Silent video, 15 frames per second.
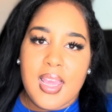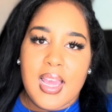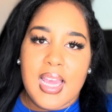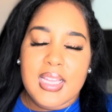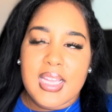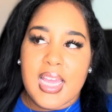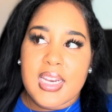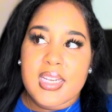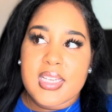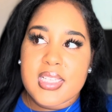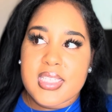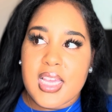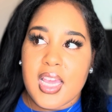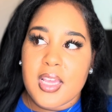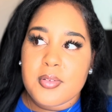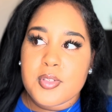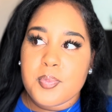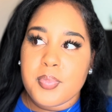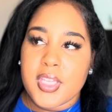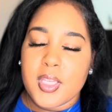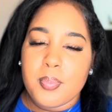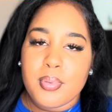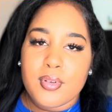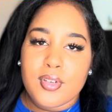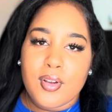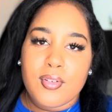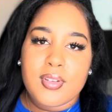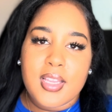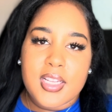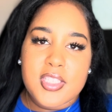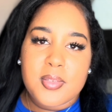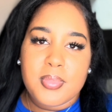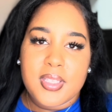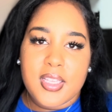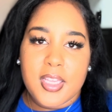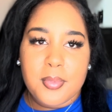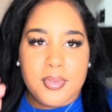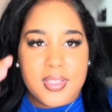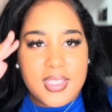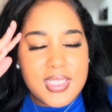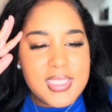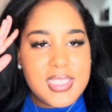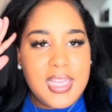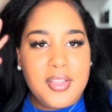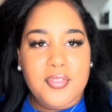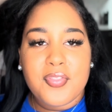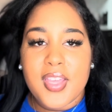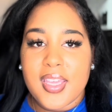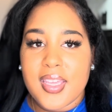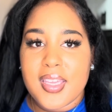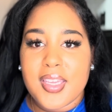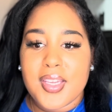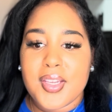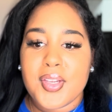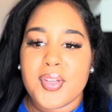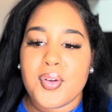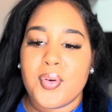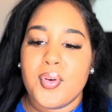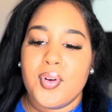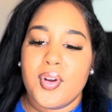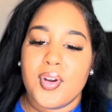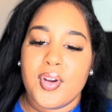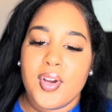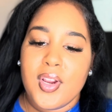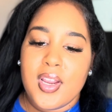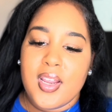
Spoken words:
A lot of the times people don't like to be labeled things like vain or